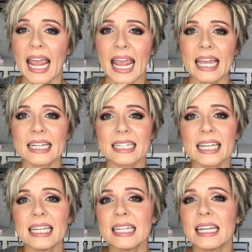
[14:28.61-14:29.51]
And
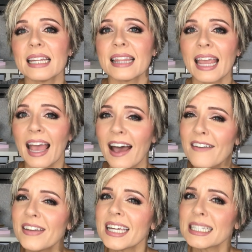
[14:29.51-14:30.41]
it they
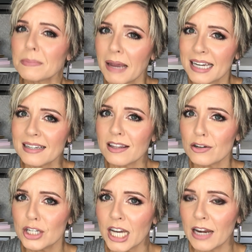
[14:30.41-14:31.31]
have expanded
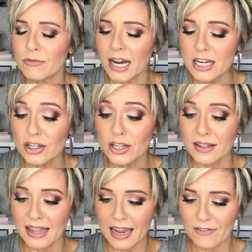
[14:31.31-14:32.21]
their shade range,
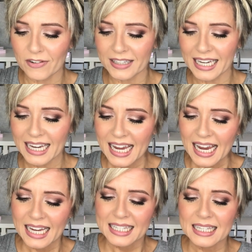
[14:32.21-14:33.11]
thankfully.
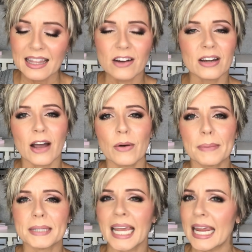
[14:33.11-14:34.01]
It's They're now
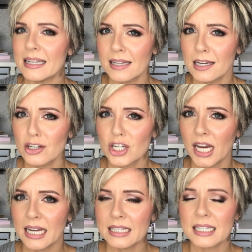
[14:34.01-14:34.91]
up to 18
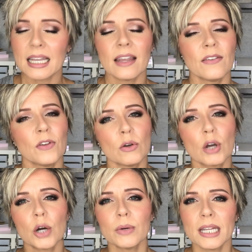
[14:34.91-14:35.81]
shades. If you
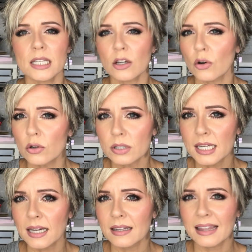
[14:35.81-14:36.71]
go into
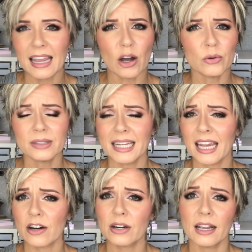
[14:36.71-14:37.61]
Ulta, they only
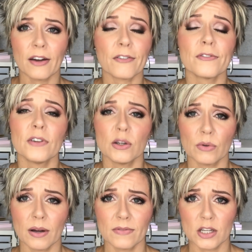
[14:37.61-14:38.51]
carry a
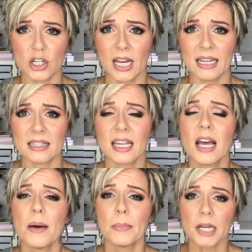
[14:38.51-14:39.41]
few of the shades,
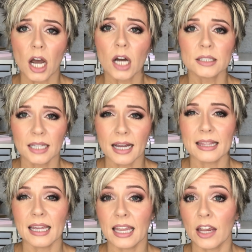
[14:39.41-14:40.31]
but
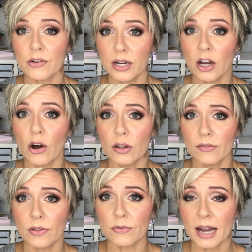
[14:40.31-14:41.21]
online they carry all
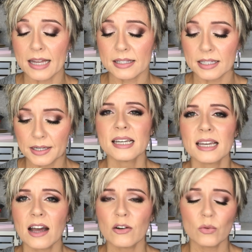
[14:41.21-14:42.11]
of the rest.
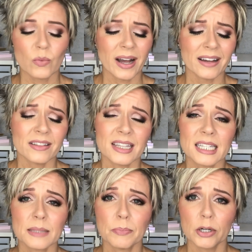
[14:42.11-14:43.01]
Now, while
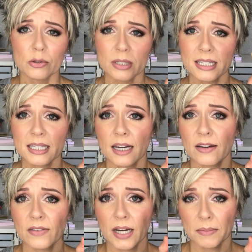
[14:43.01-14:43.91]
this boasts
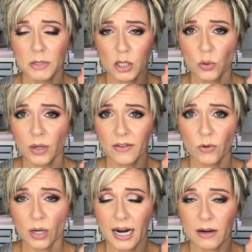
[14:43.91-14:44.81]
of up to
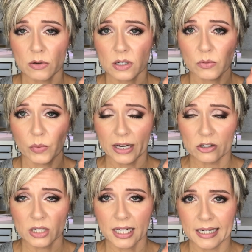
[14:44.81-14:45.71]
24 hour
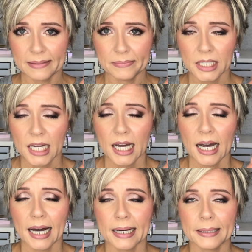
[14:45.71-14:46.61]
wear time,
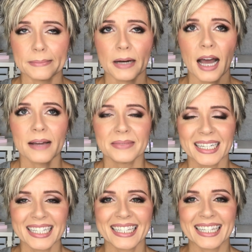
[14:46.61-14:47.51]
um, I'm
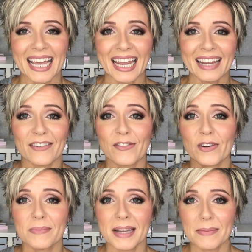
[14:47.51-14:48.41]
gonna say
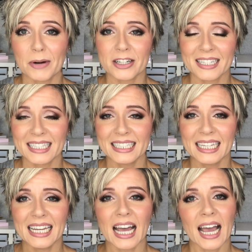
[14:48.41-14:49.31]
for me
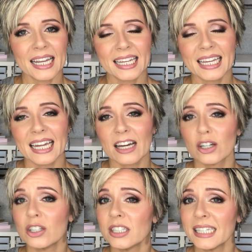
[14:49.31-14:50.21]
personally, I can get a
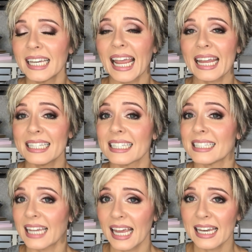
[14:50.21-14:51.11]
good eight to
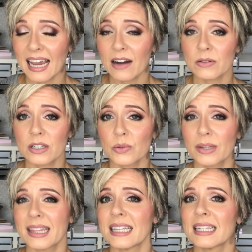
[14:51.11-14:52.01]
10 hours
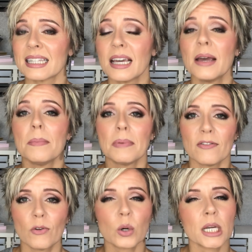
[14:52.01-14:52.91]
with this
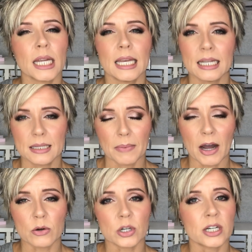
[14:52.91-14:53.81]
before needing to
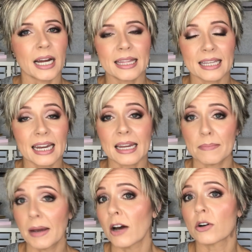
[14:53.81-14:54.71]
powder and then I
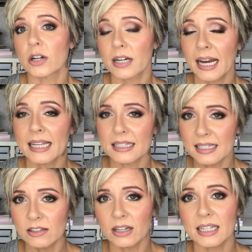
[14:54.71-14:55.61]
can powder and
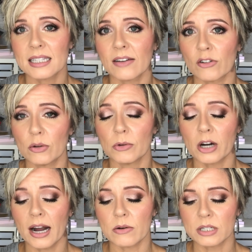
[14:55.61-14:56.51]
still get several
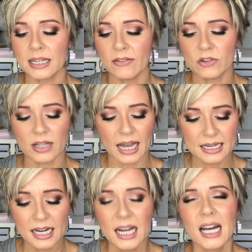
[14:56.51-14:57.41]
more hours after that.